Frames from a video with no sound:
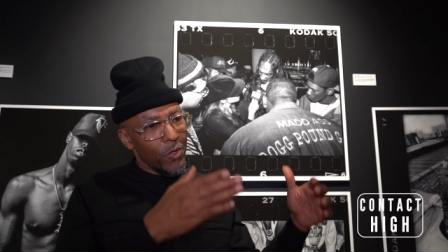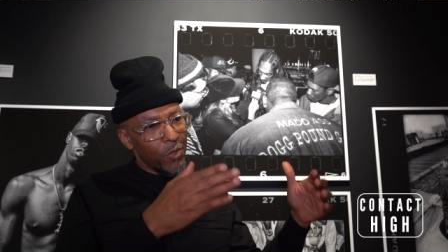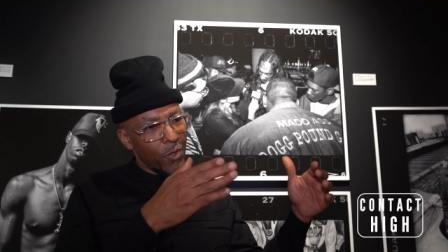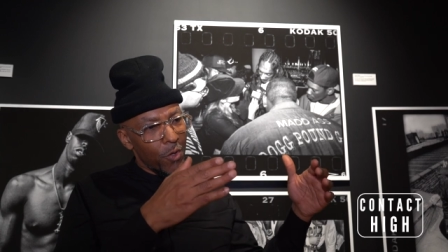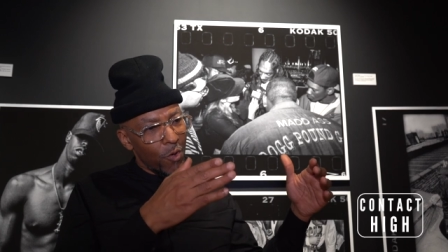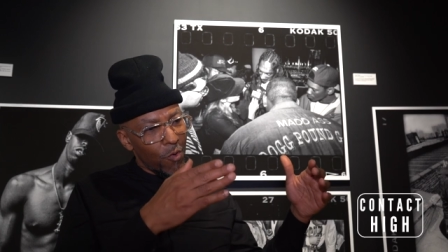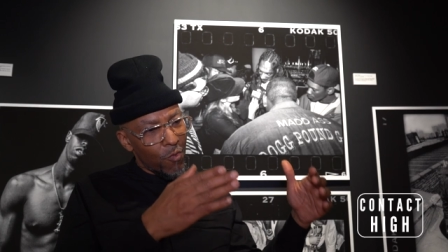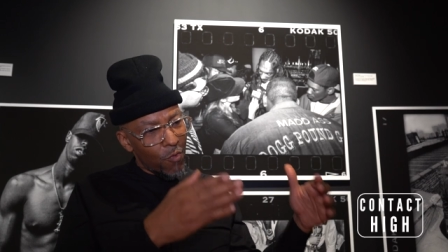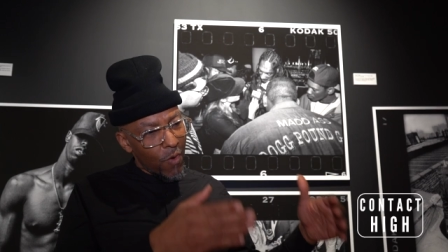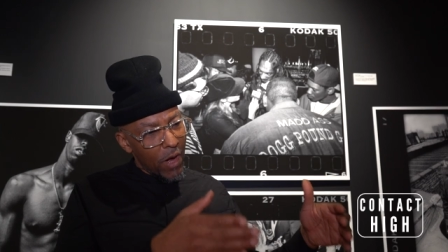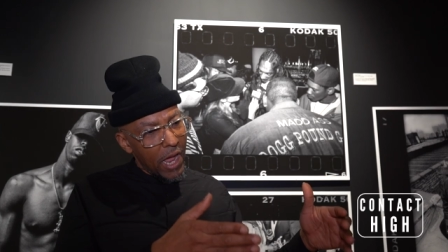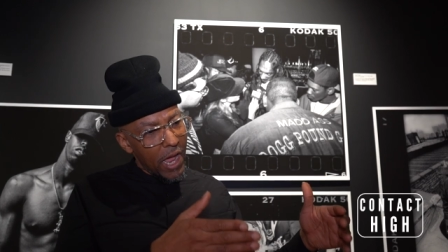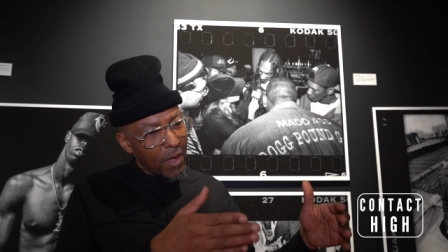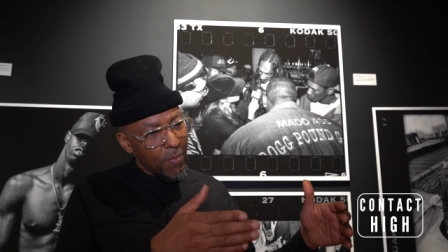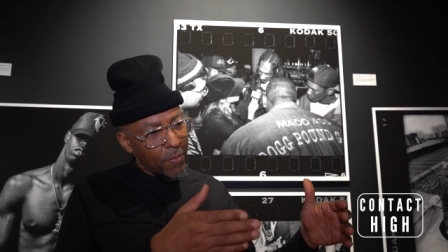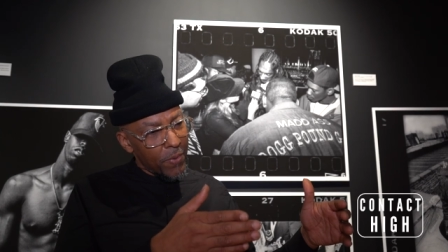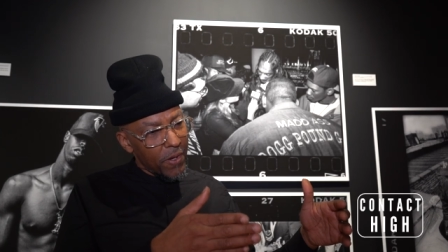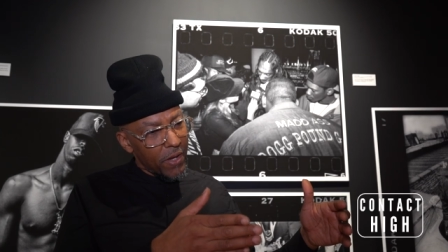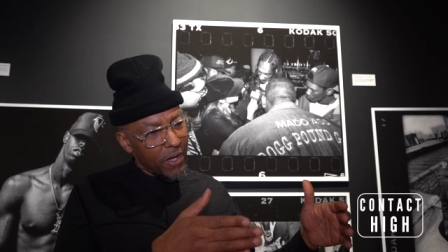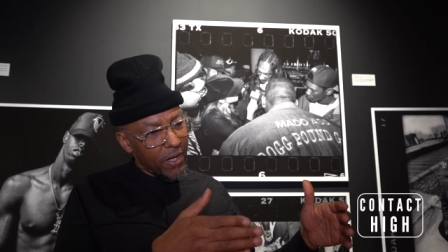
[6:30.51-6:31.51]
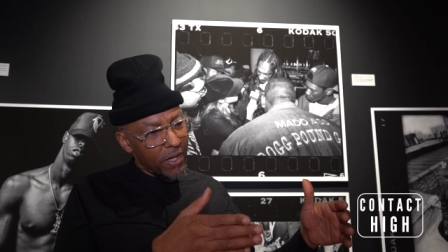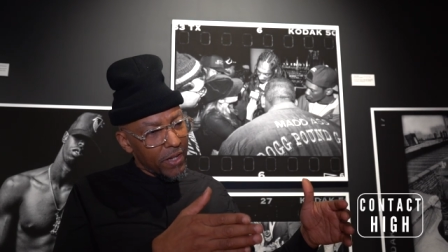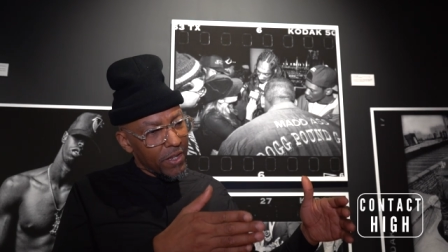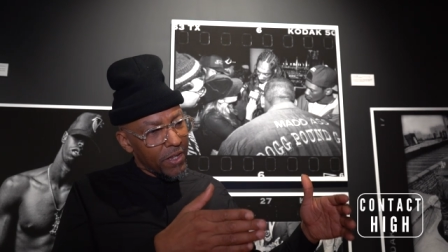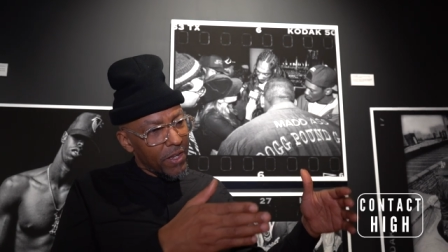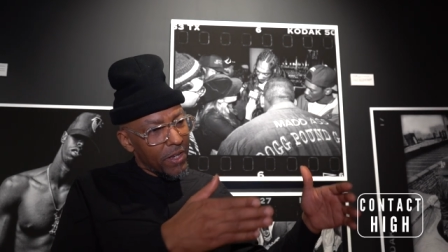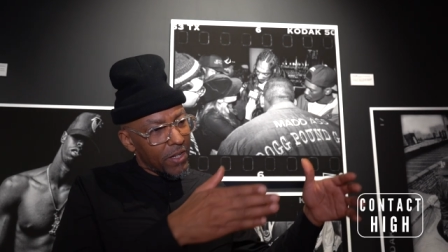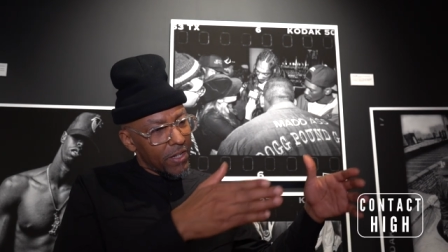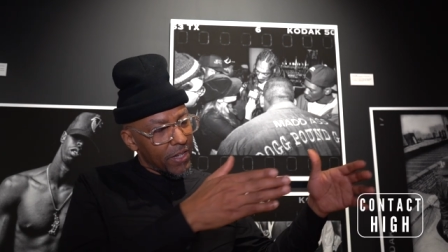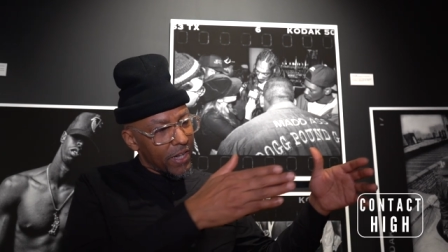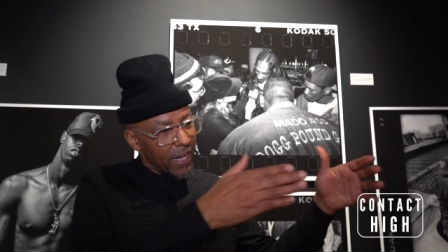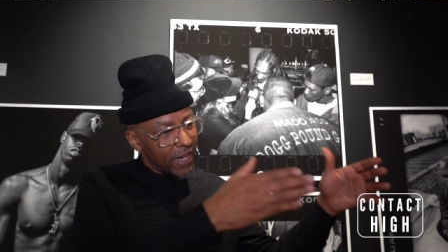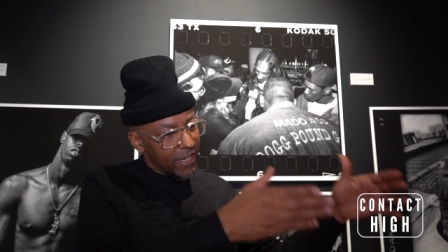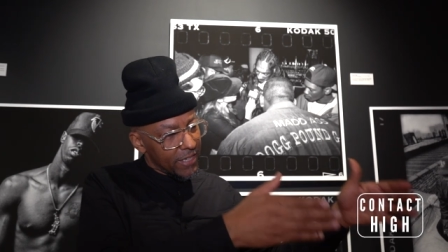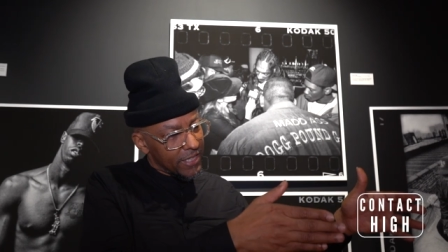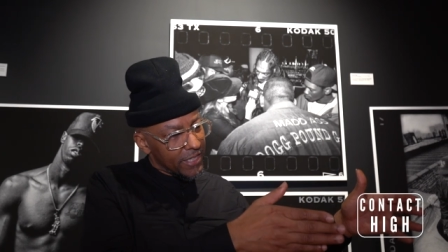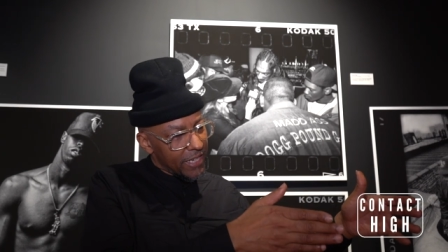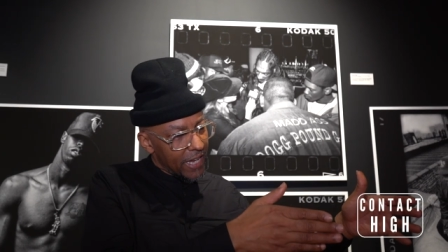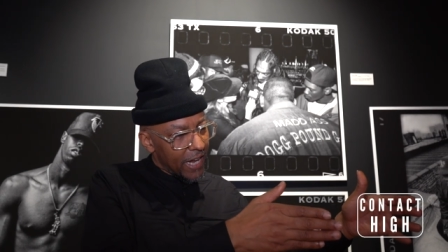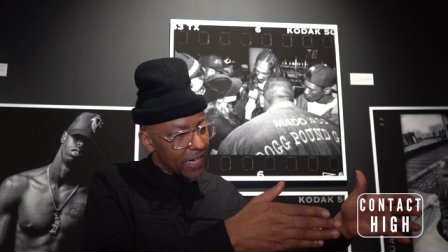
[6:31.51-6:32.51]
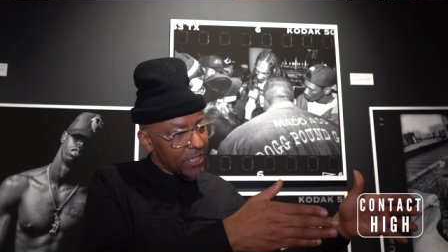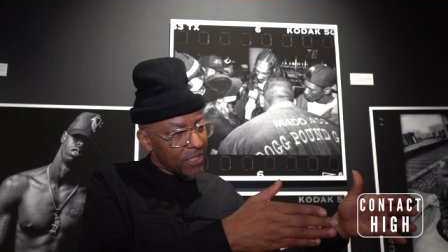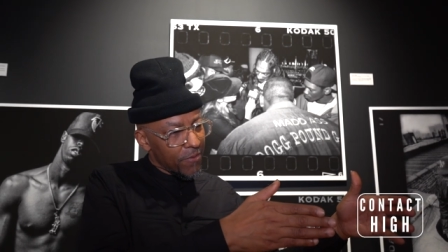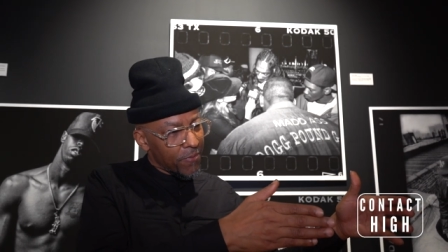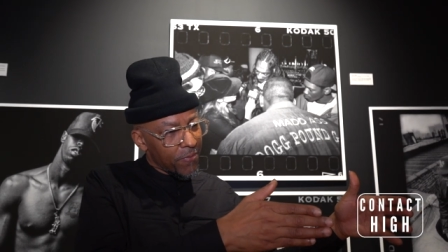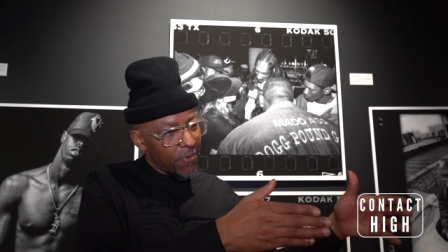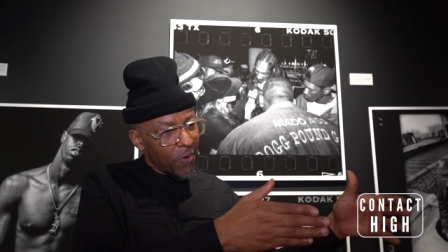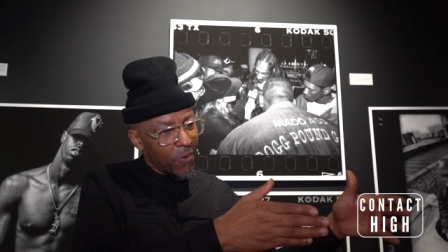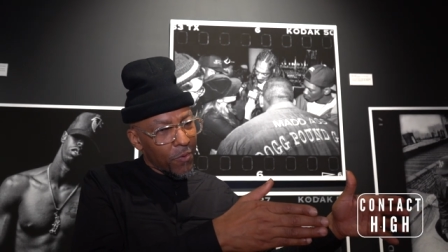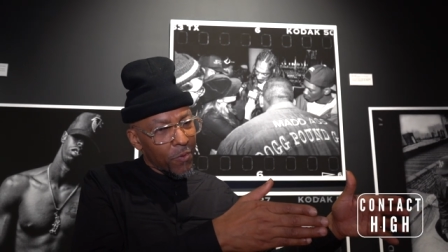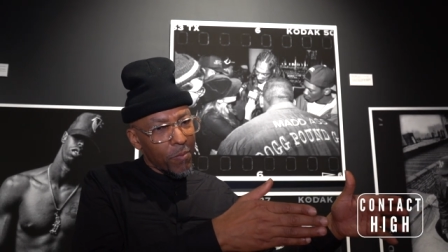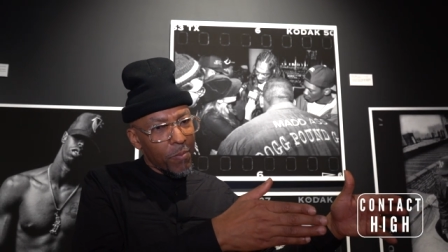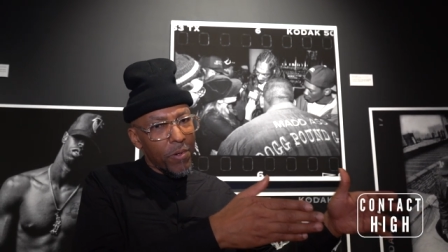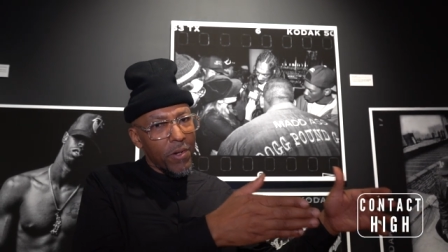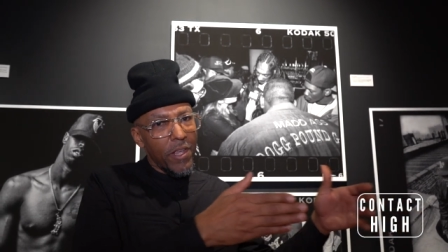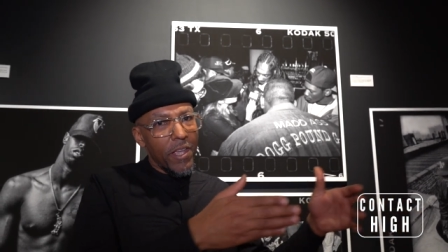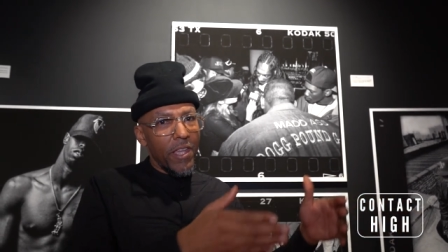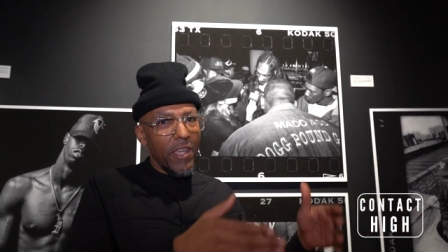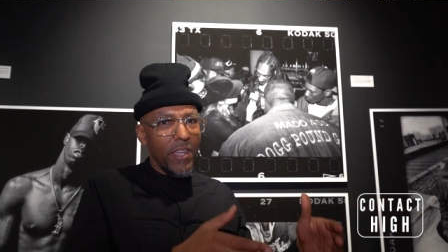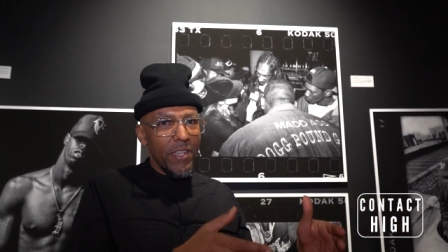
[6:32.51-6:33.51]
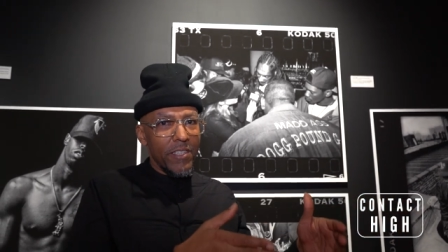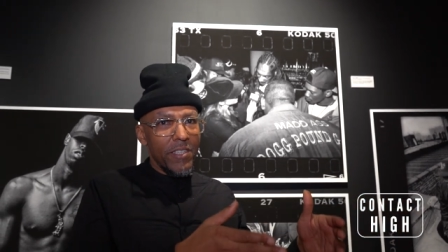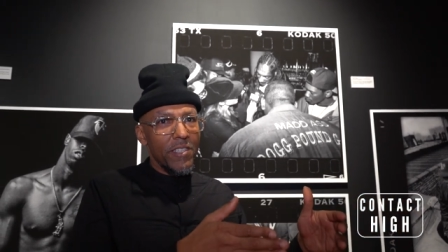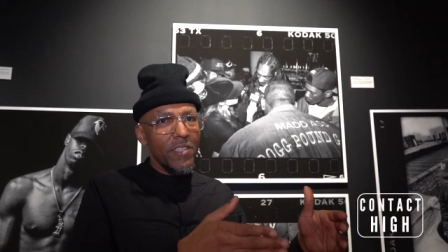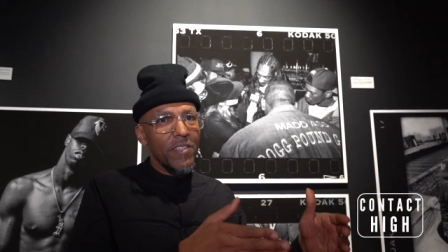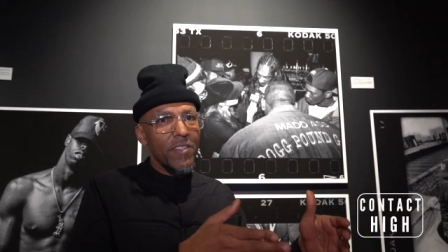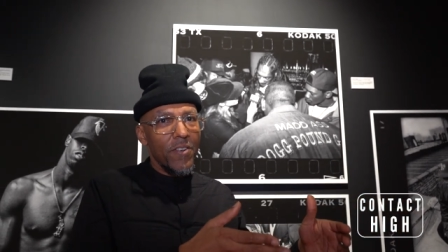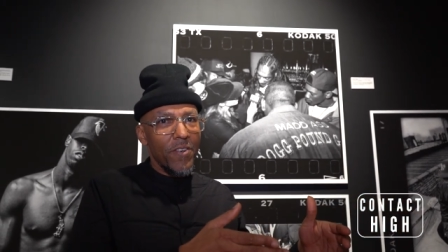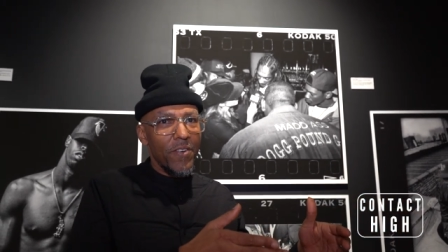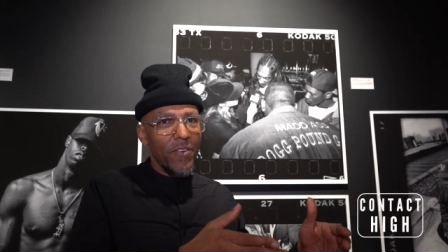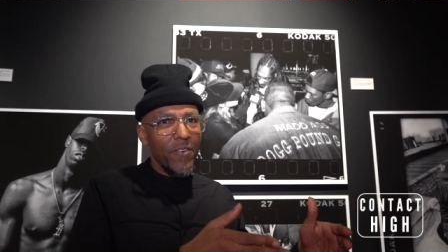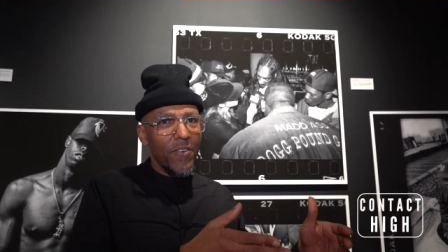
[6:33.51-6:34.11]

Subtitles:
you're rapping like a saxophone plays,